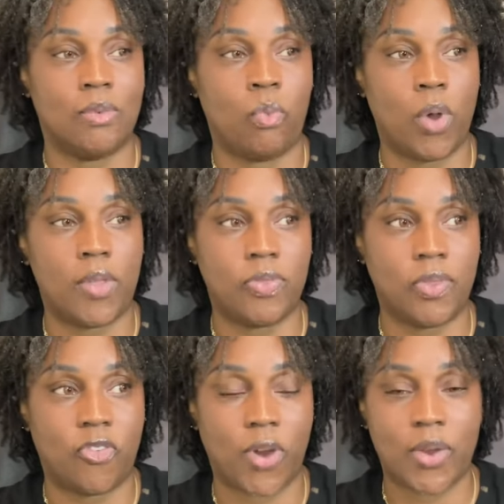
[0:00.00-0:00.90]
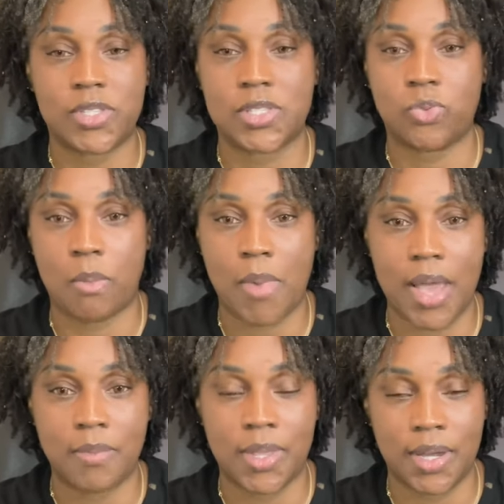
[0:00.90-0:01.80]
what the fragrances
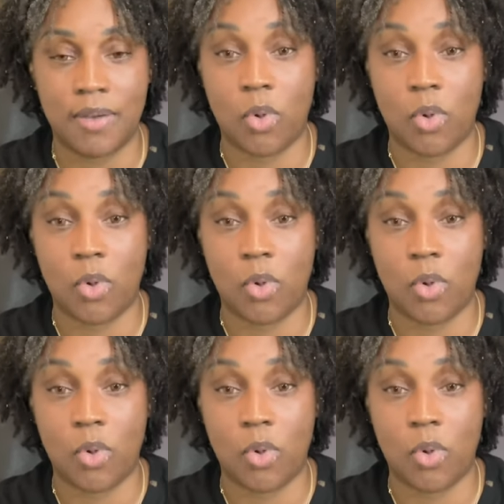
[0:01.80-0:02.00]
remind me of,